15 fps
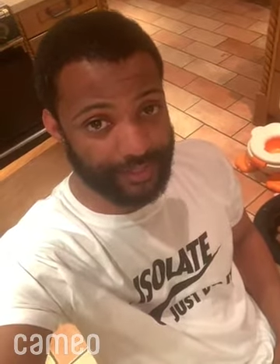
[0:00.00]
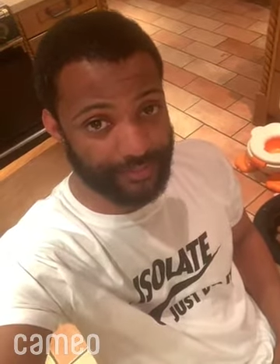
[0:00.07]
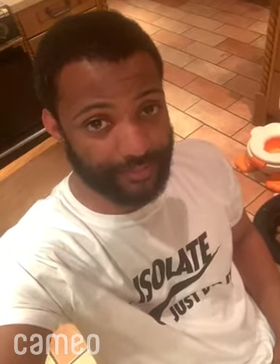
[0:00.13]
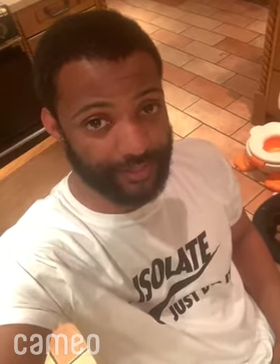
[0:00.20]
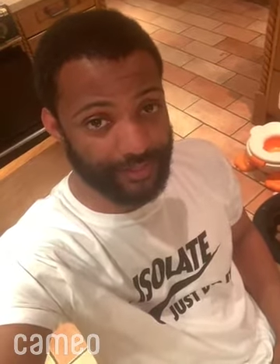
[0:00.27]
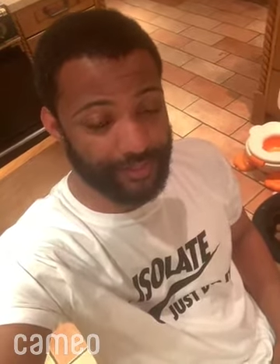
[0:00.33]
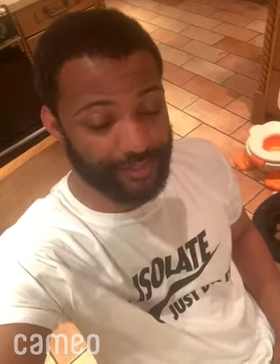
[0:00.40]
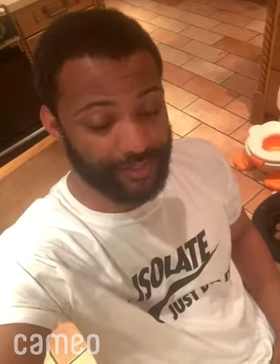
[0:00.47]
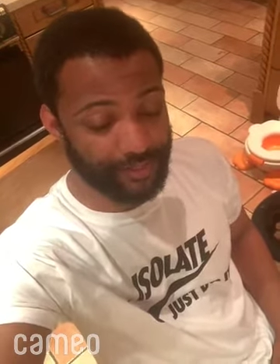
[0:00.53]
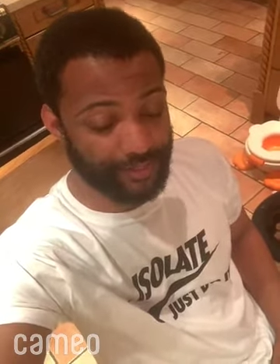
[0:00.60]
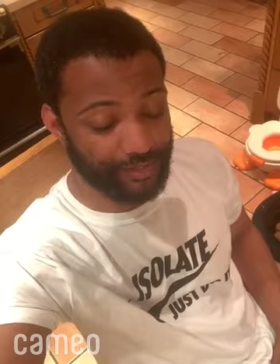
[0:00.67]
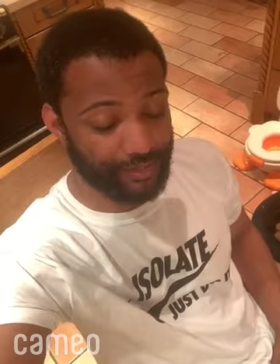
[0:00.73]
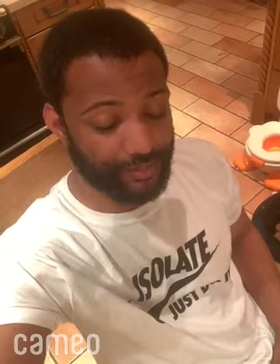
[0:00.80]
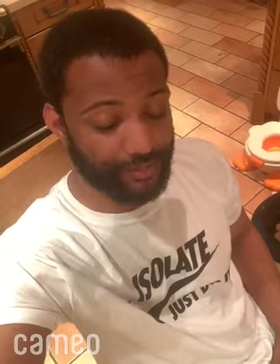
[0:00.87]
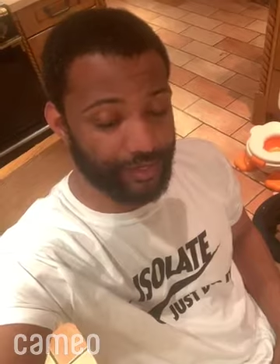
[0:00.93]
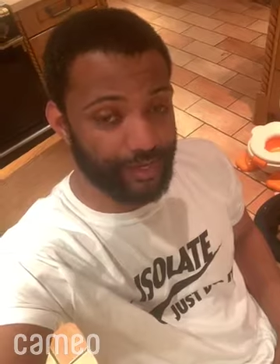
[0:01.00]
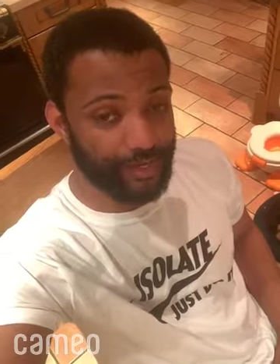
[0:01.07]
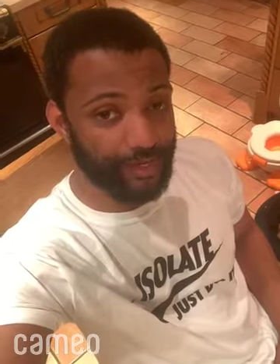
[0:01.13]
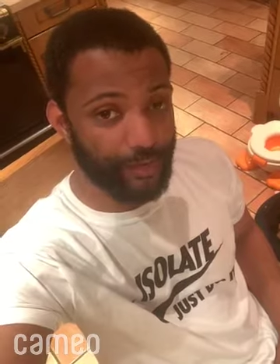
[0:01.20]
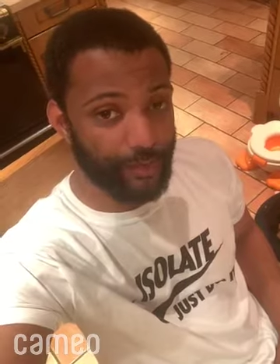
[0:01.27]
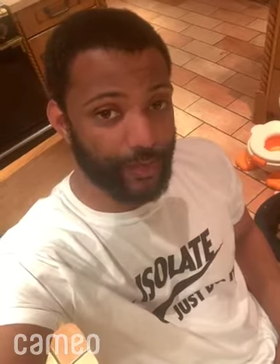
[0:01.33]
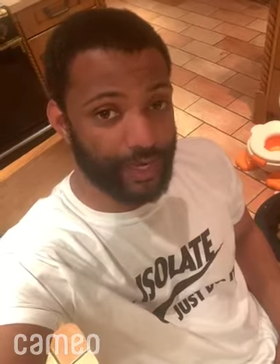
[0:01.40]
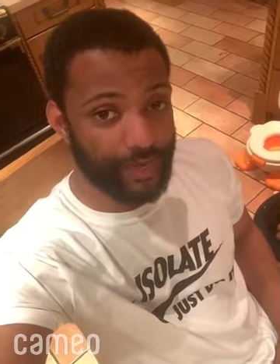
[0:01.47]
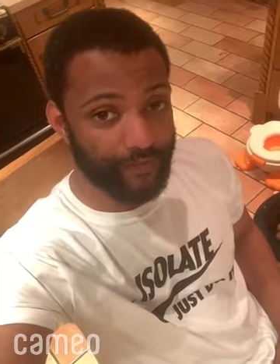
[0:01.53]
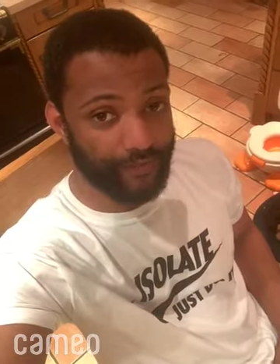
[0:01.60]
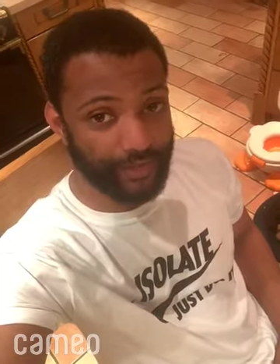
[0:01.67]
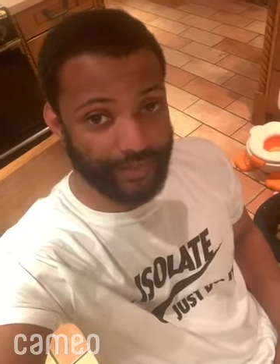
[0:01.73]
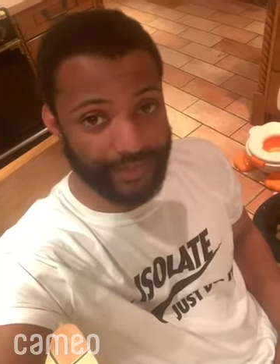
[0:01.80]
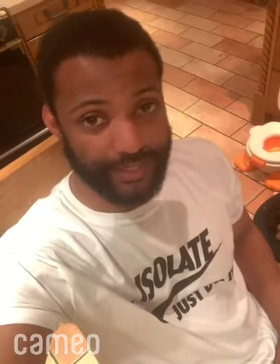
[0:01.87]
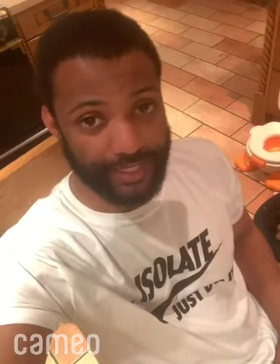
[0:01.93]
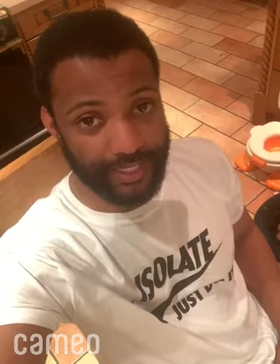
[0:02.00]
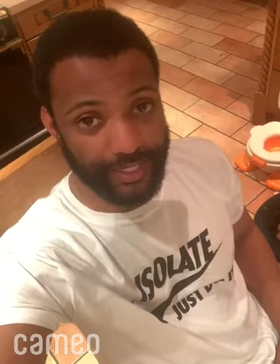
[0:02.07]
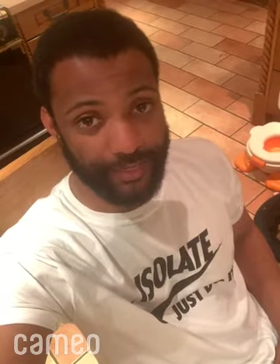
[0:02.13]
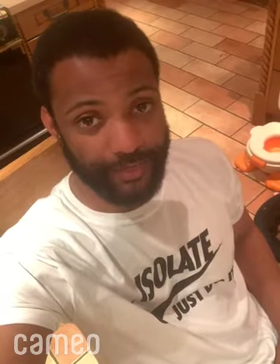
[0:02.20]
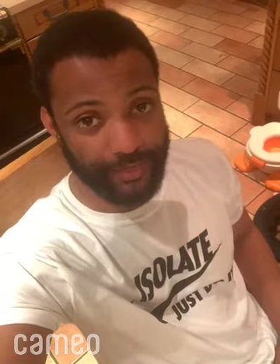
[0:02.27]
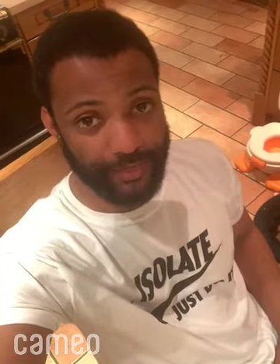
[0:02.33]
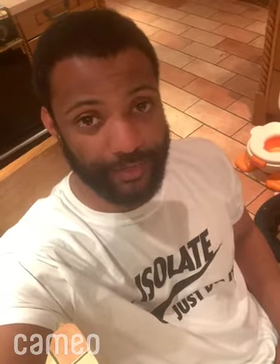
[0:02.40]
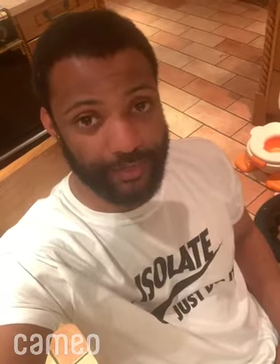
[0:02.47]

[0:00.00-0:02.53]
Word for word: as we usually do whenever you see you.